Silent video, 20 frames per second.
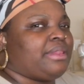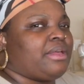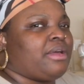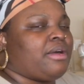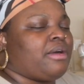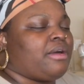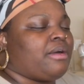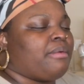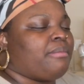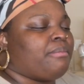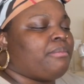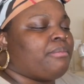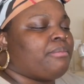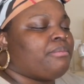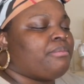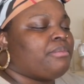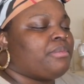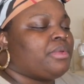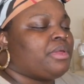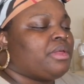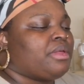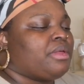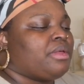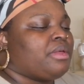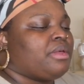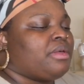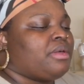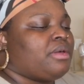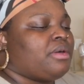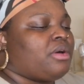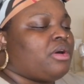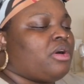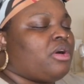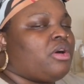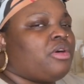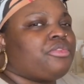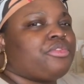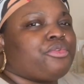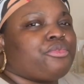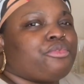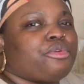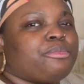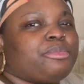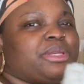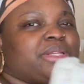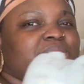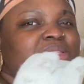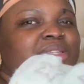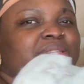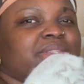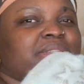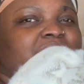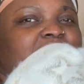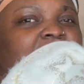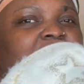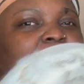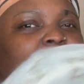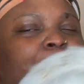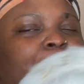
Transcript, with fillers: um, all the ribbons as yet,